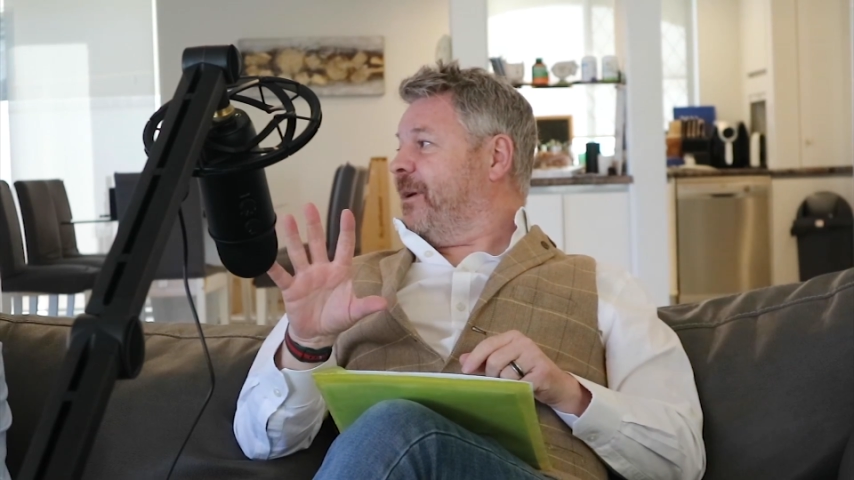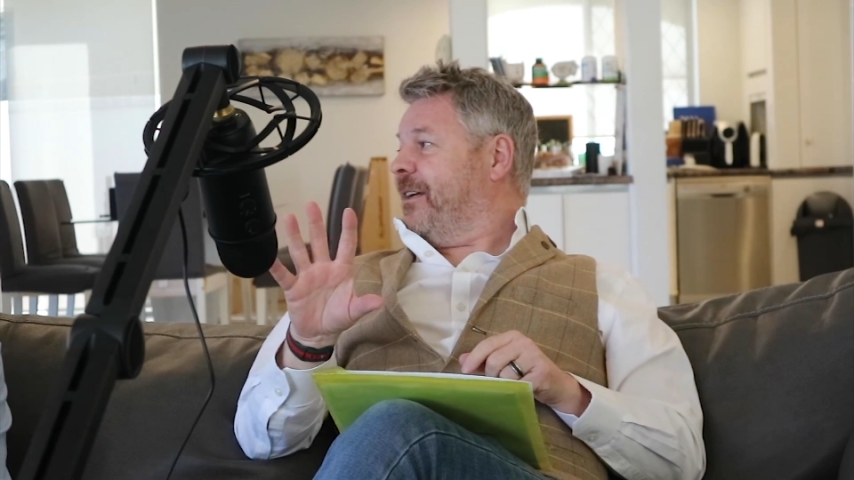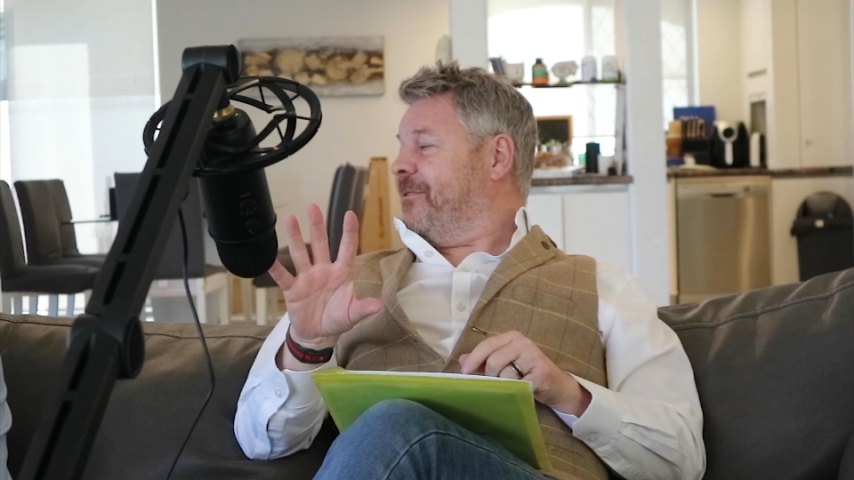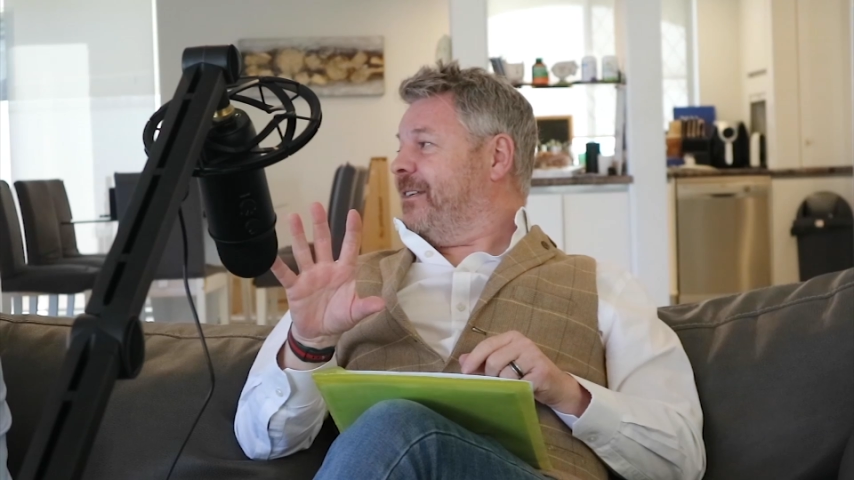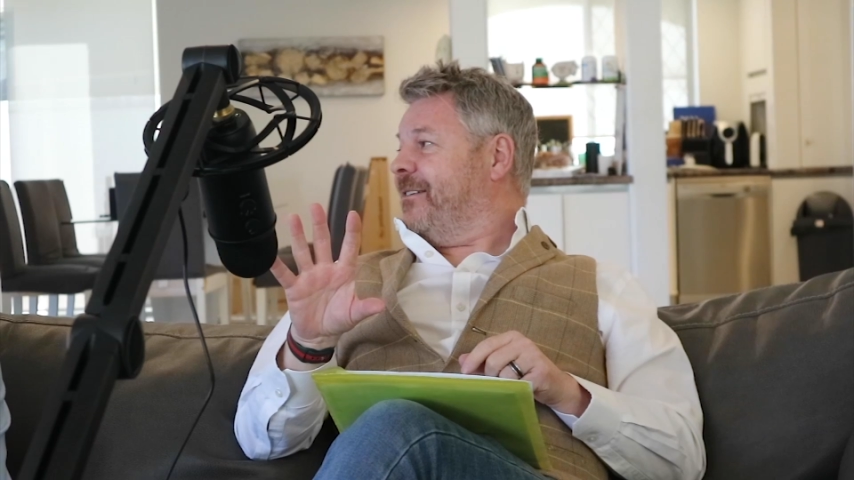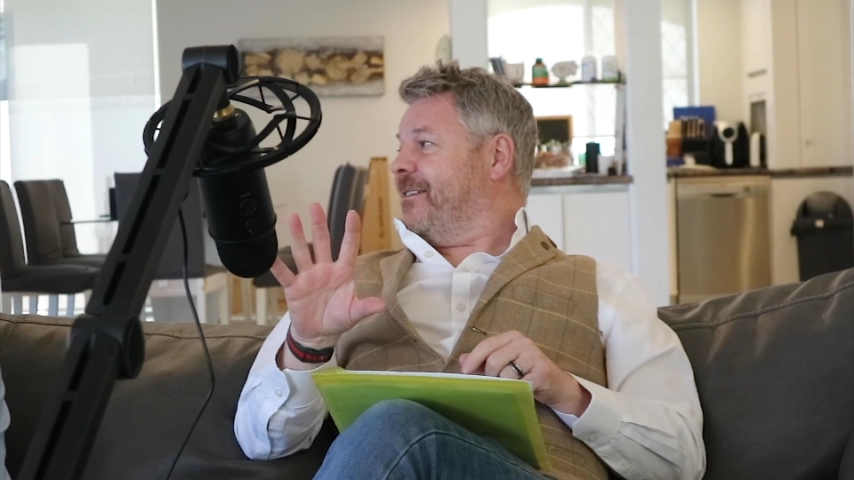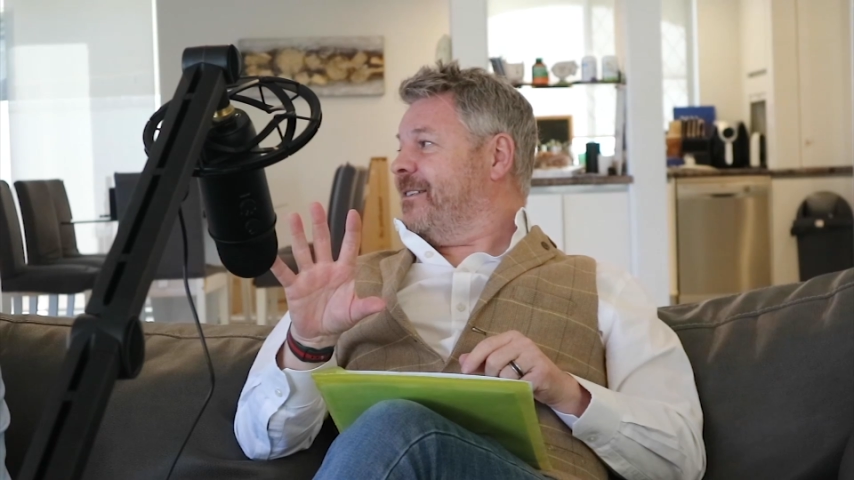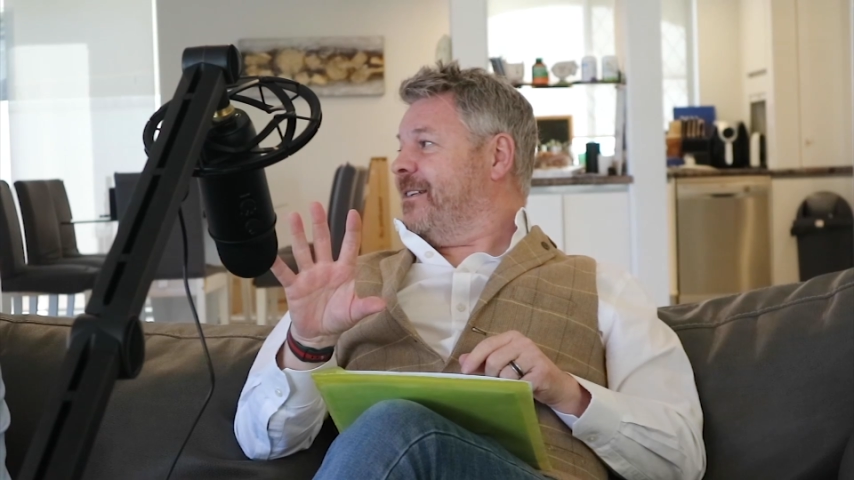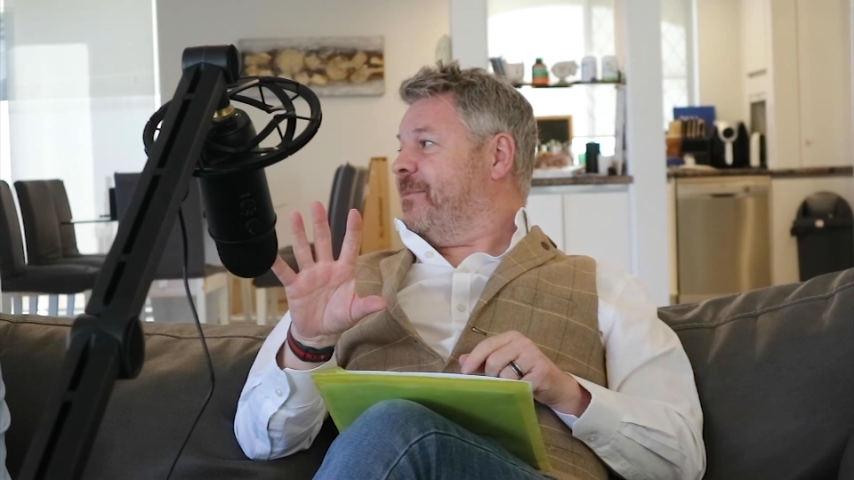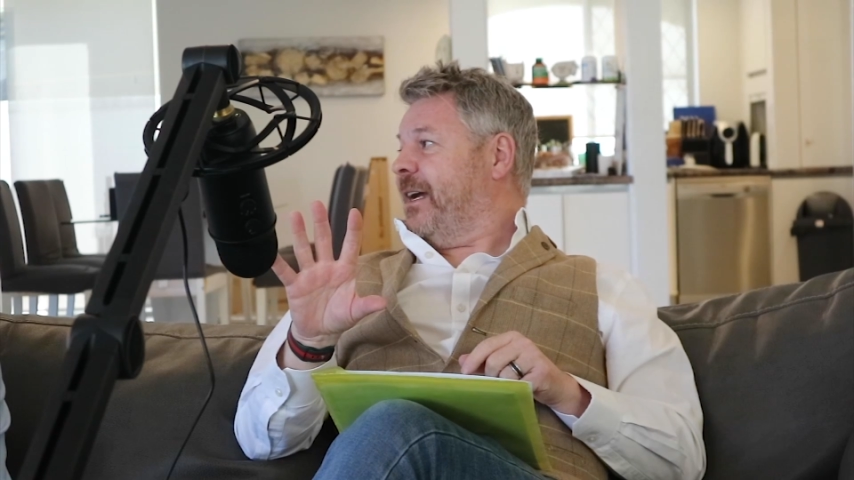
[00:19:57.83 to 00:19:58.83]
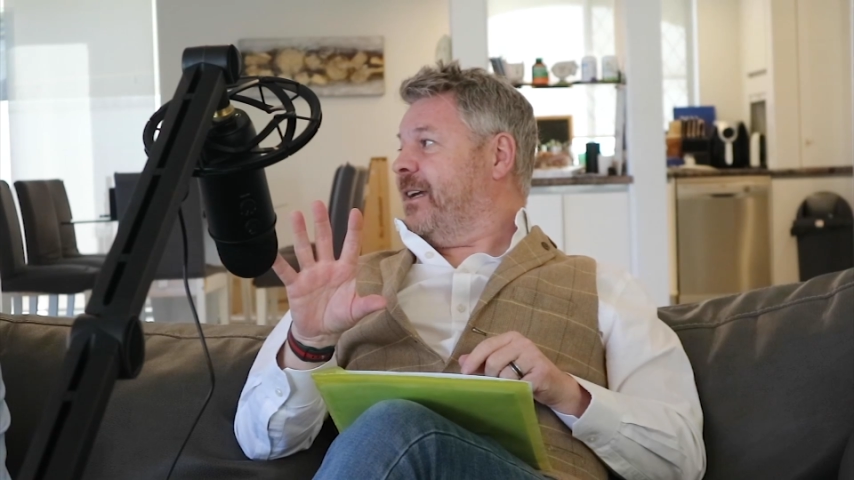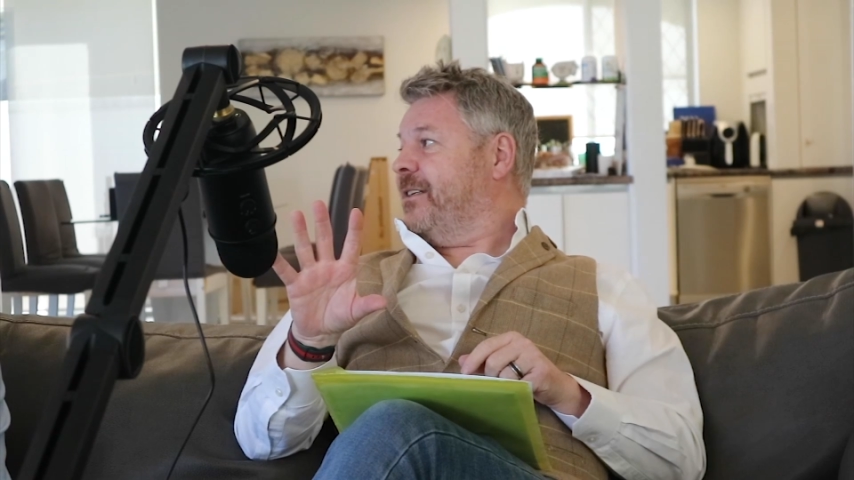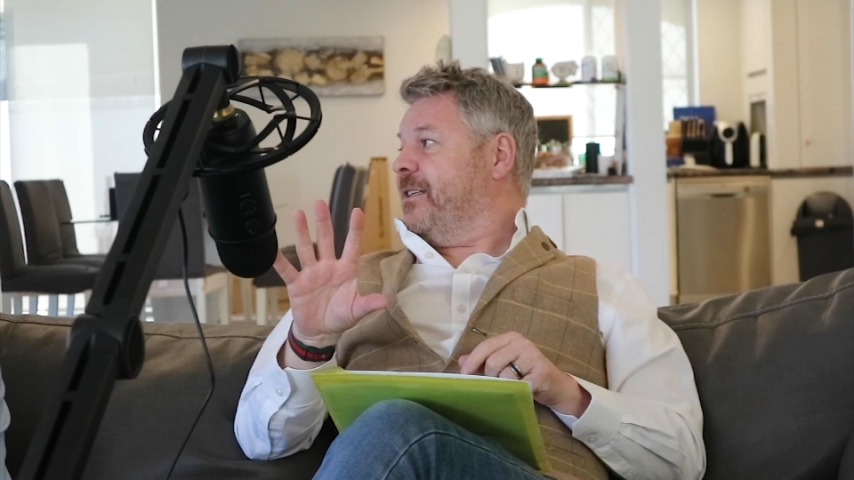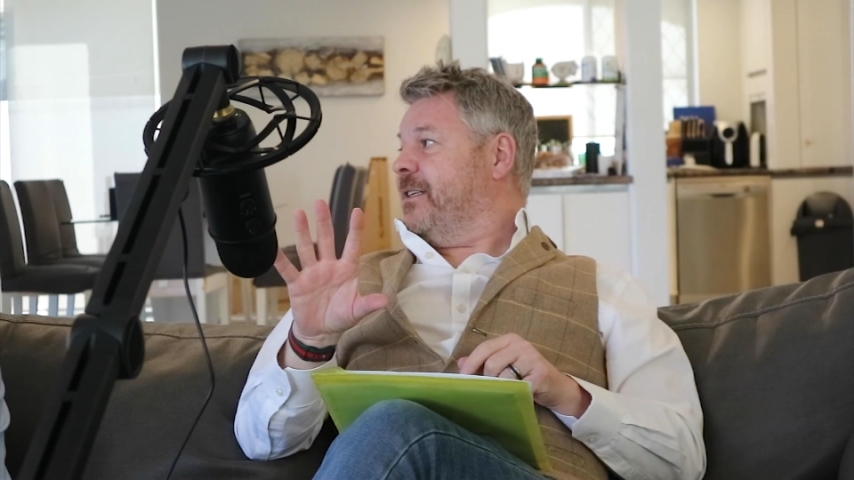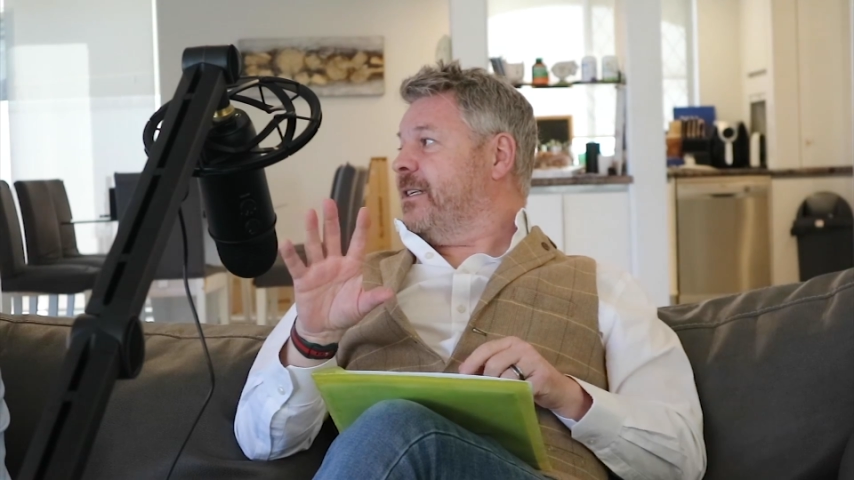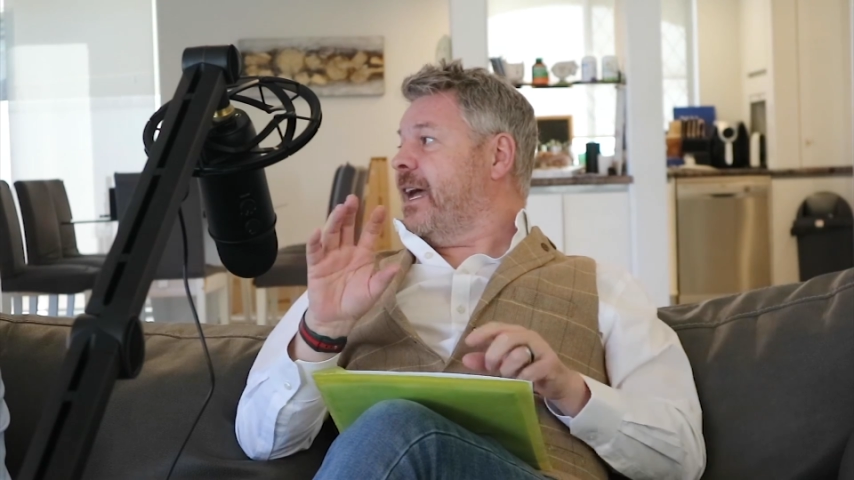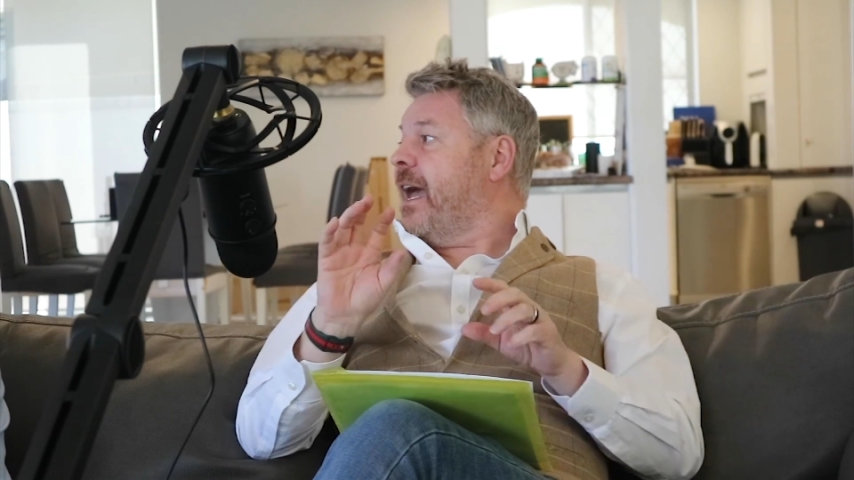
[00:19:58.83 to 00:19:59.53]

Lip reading: pay redundancy packages.